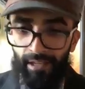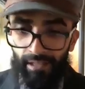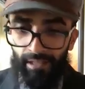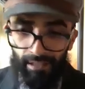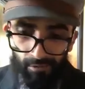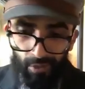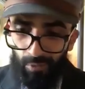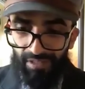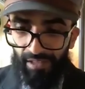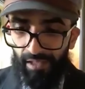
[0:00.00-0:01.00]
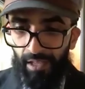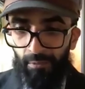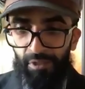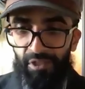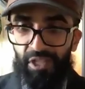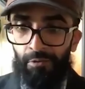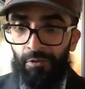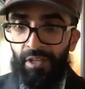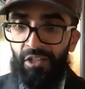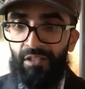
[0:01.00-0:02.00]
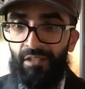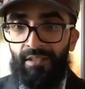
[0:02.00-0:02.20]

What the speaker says: And then also with sadaqah, with general donations,